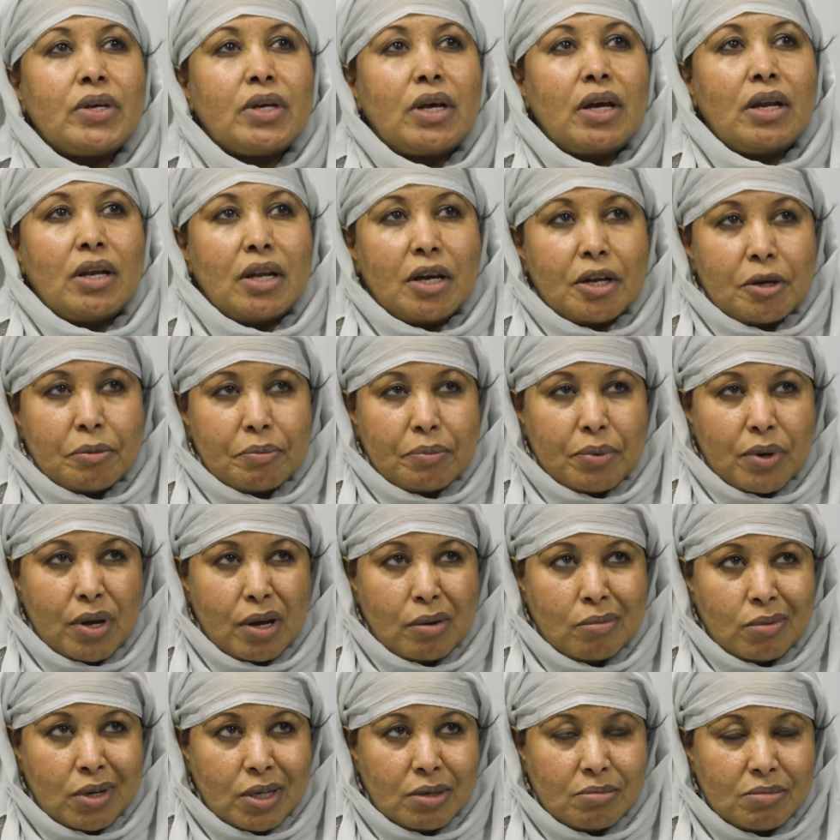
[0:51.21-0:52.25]
a lot of
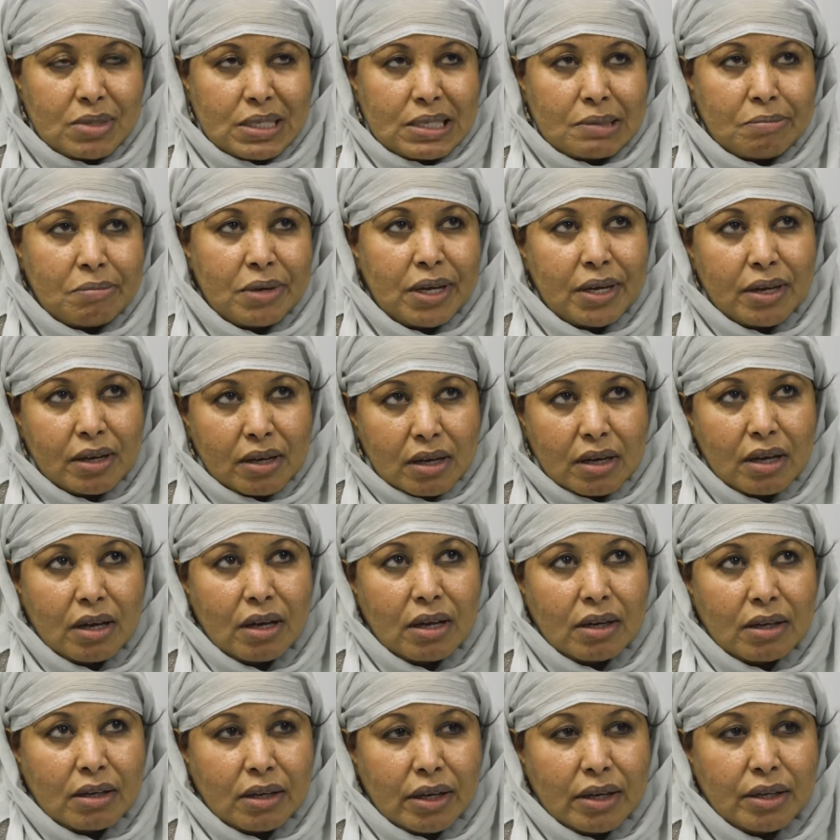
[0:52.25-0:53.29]
problems,
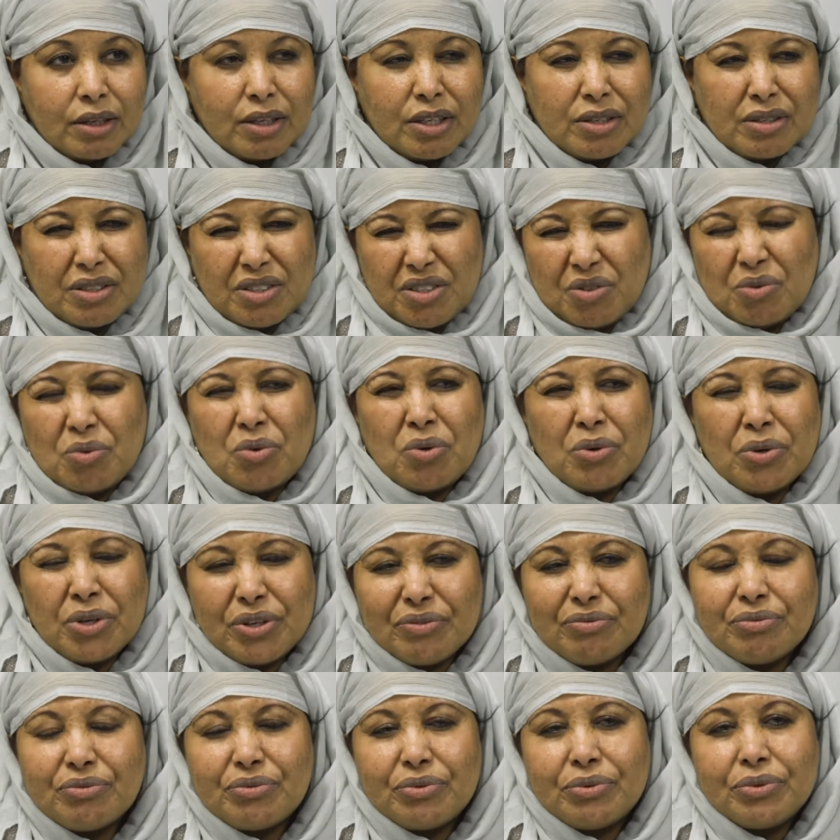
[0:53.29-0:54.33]
medical and
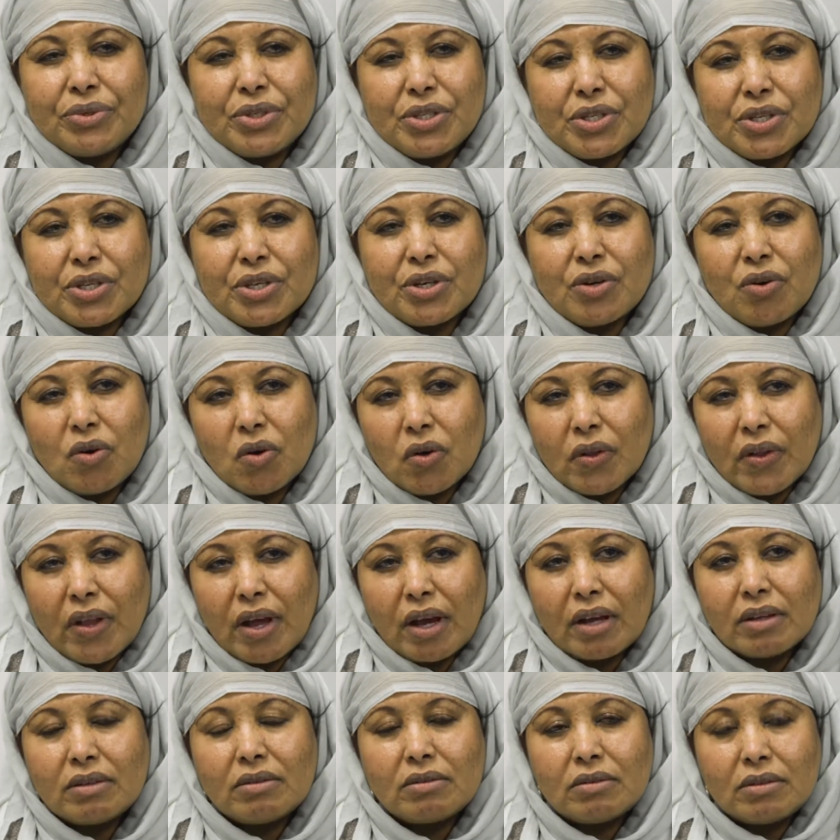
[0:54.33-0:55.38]
including foods and all
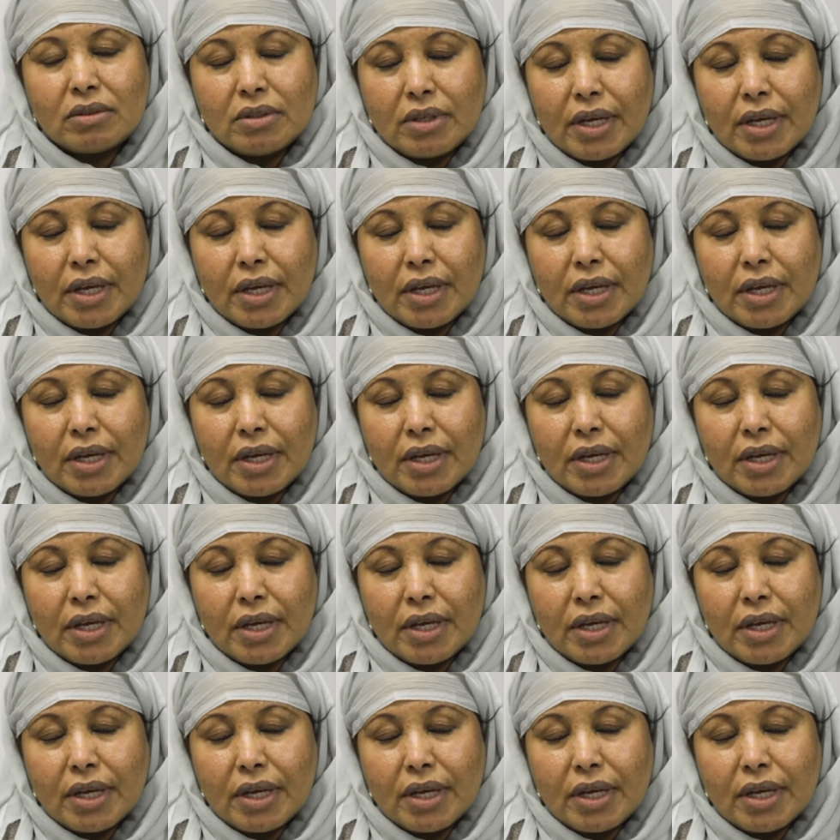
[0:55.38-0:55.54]
that.